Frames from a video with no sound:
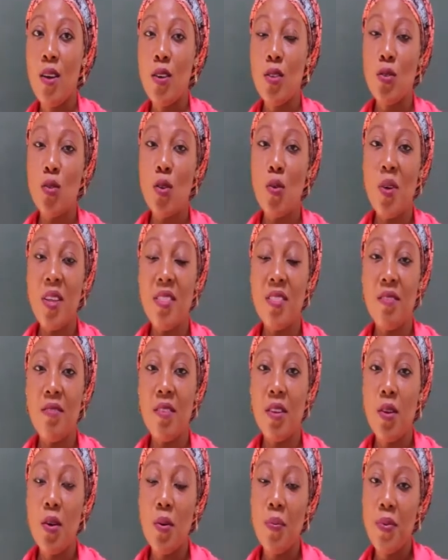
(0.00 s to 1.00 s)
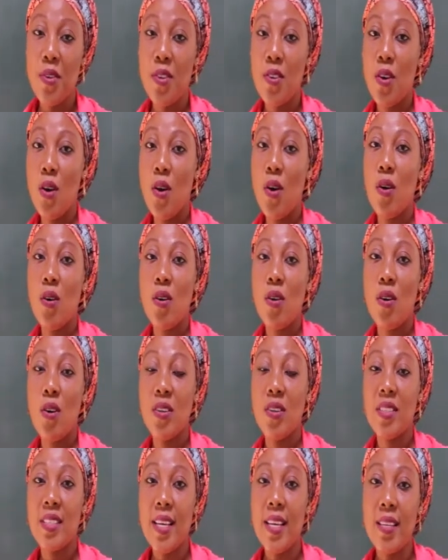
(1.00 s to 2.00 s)
So when developing your
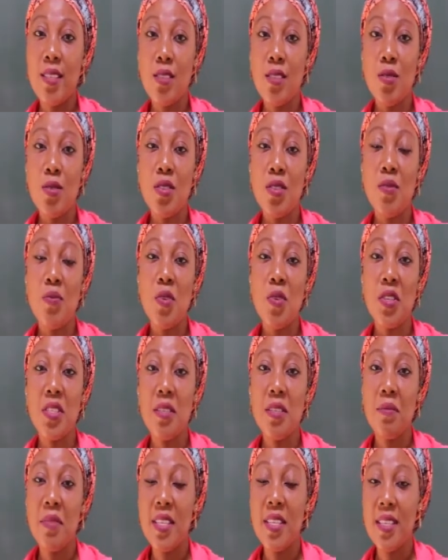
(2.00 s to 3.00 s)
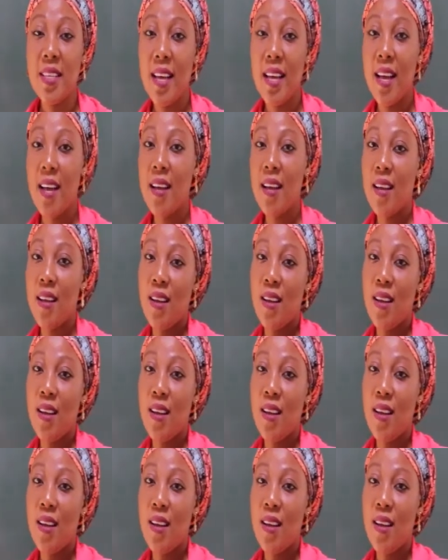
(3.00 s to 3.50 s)
content using multimedia,